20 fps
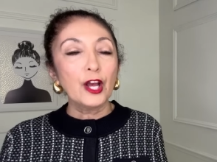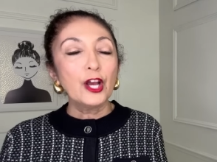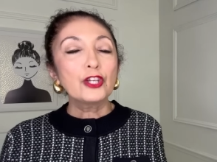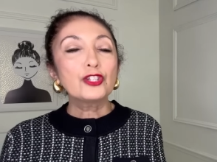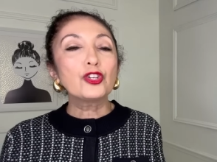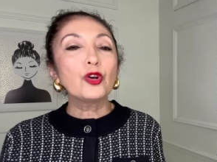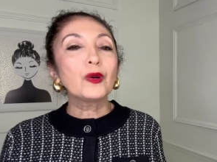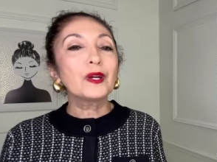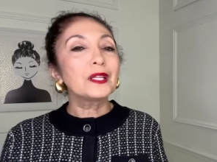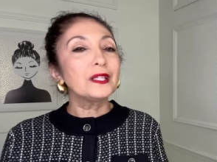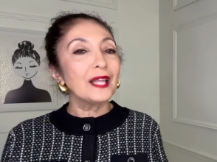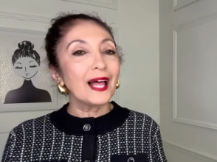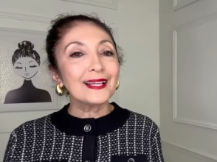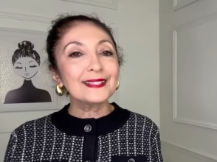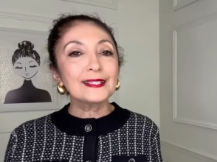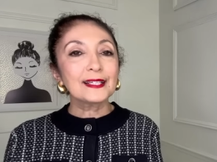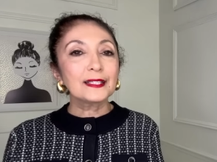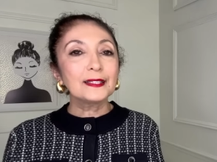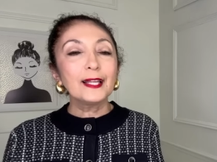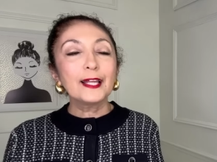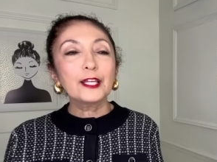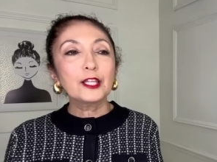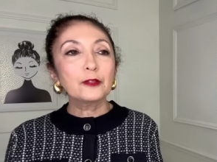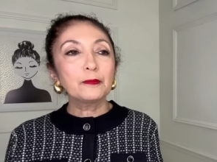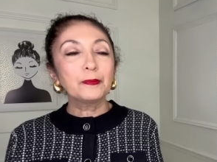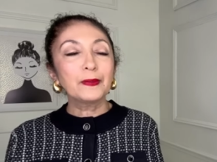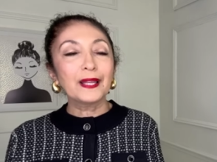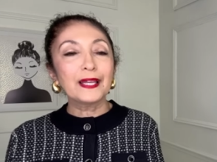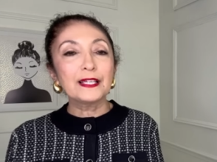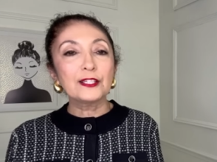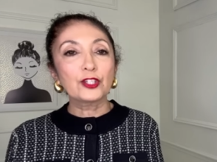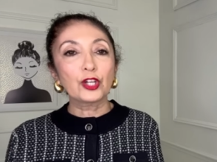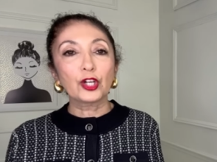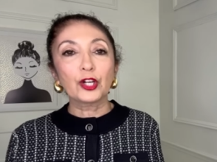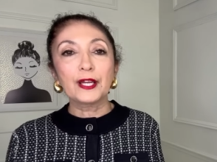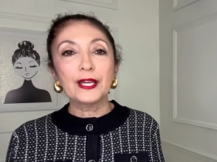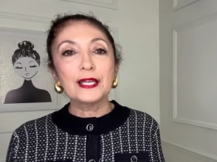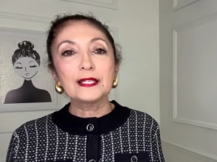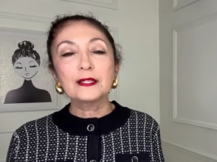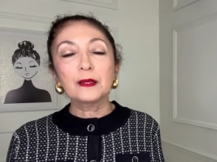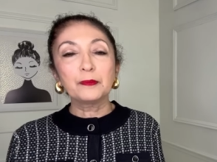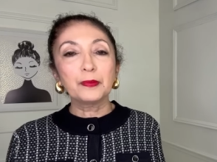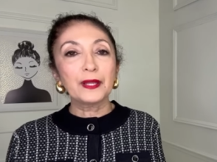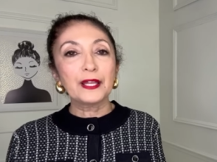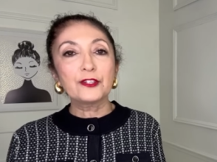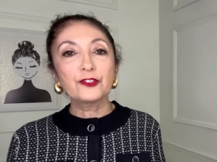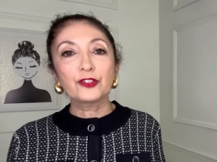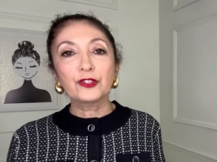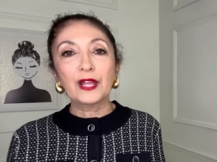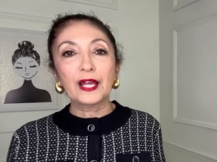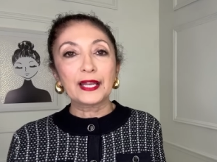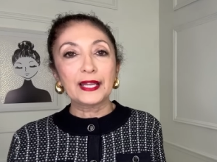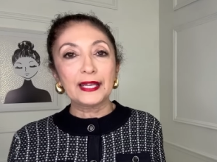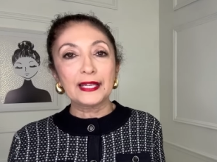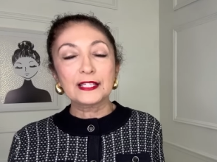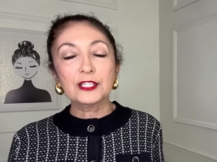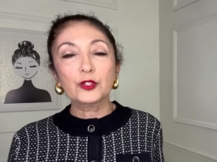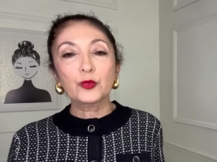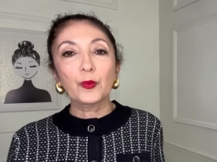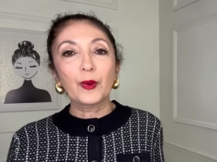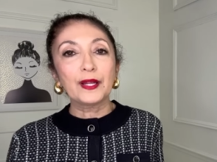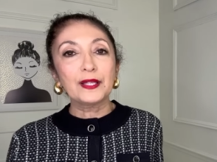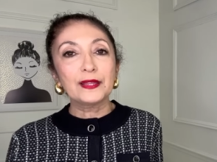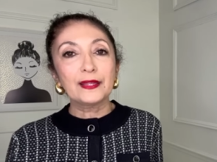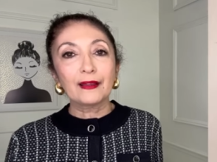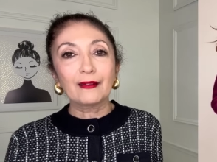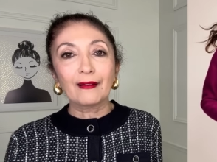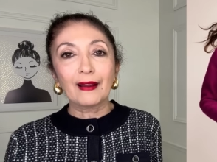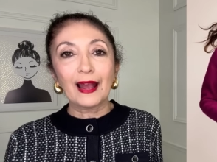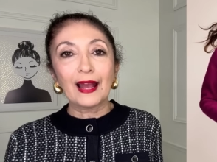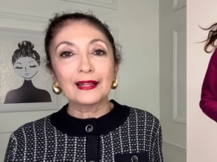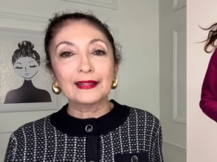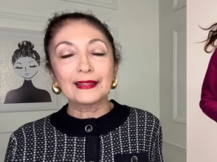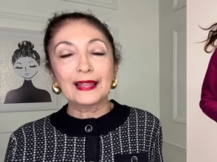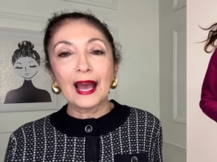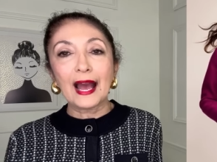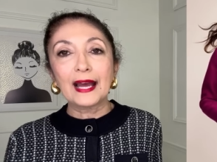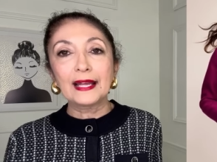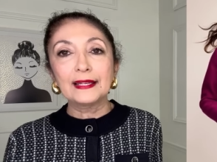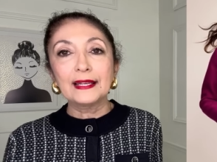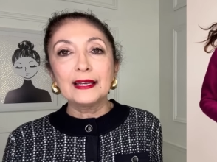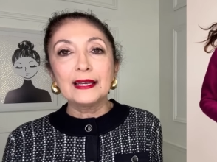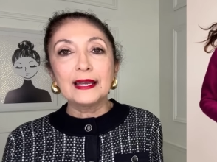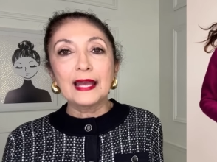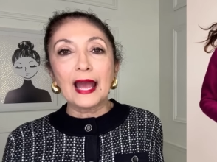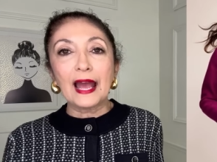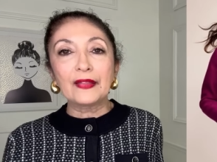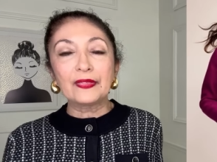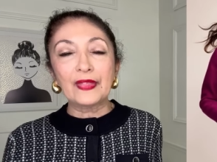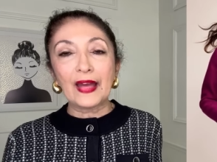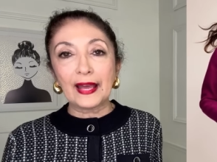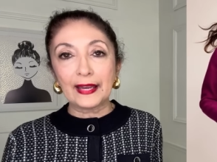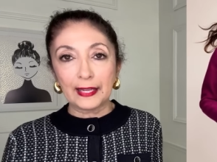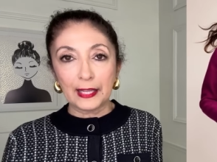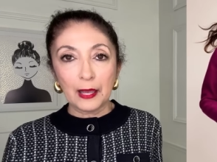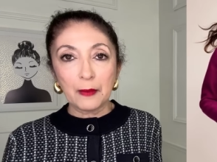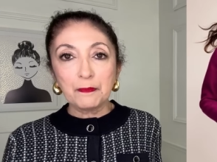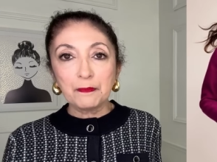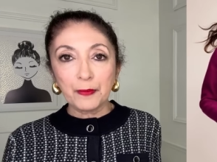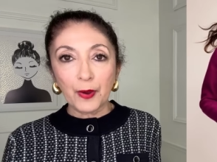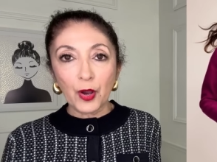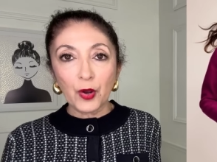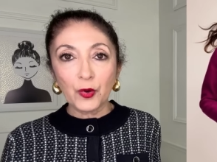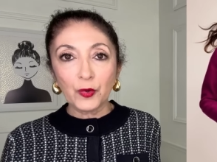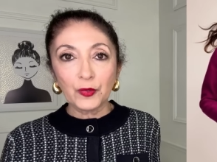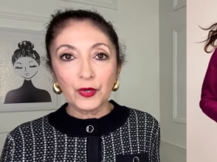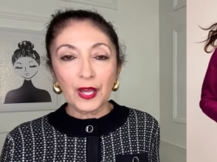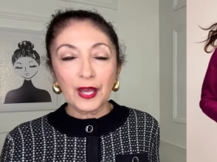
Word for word: So a classic length blazer is a blazer that hits right there at that at that hip bone.